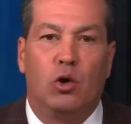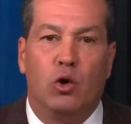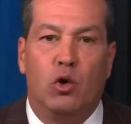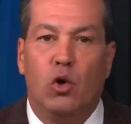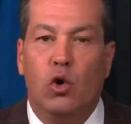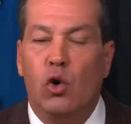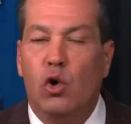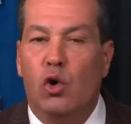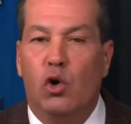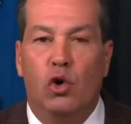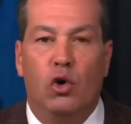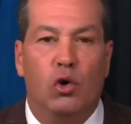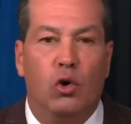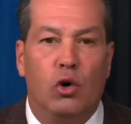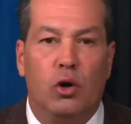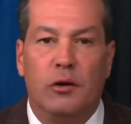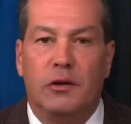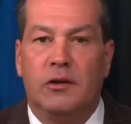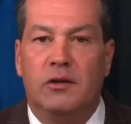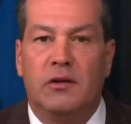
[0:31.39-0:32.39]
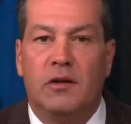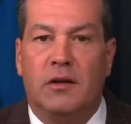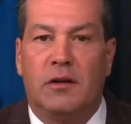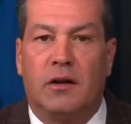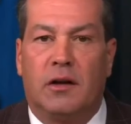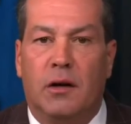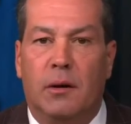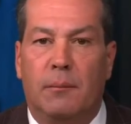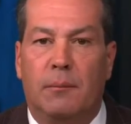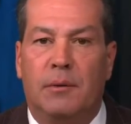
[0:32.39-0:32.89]
Google, all these other
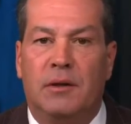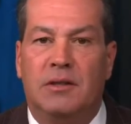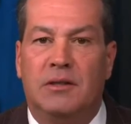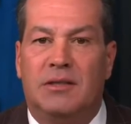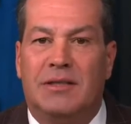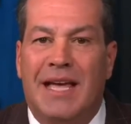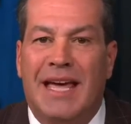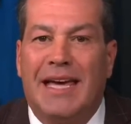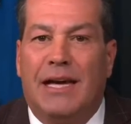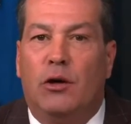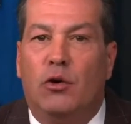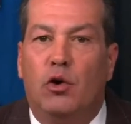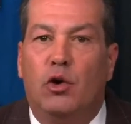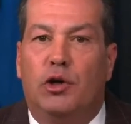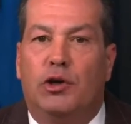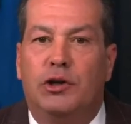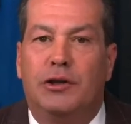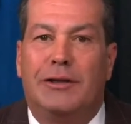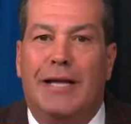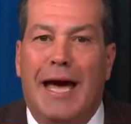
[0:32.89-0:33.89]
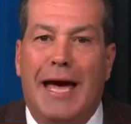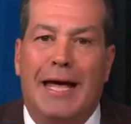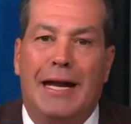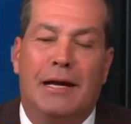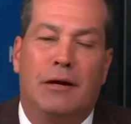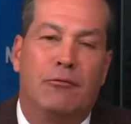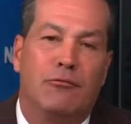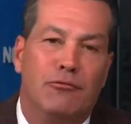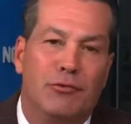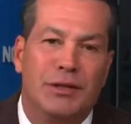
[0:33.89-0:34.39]
companies taking all your
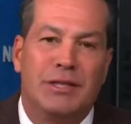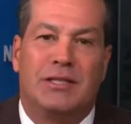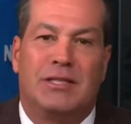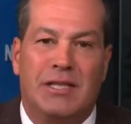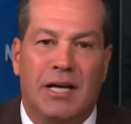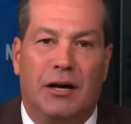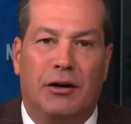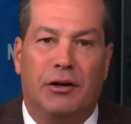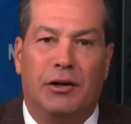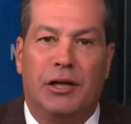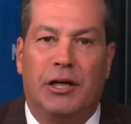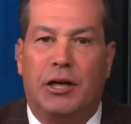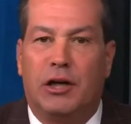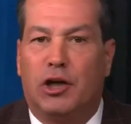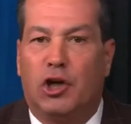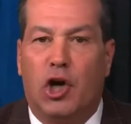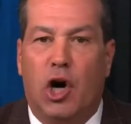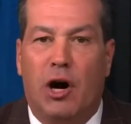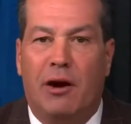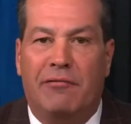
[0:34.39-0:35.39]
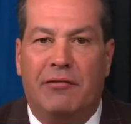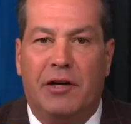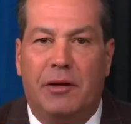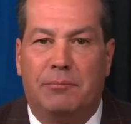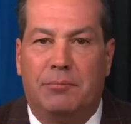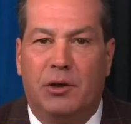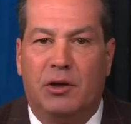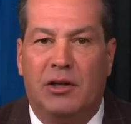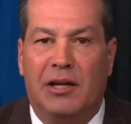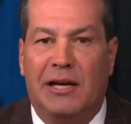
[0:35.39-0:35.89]
data and reselling it and carving
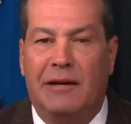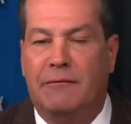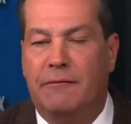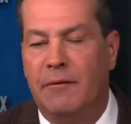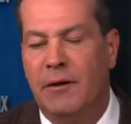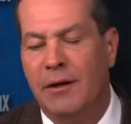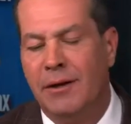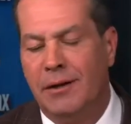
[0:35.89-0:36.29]
up your life,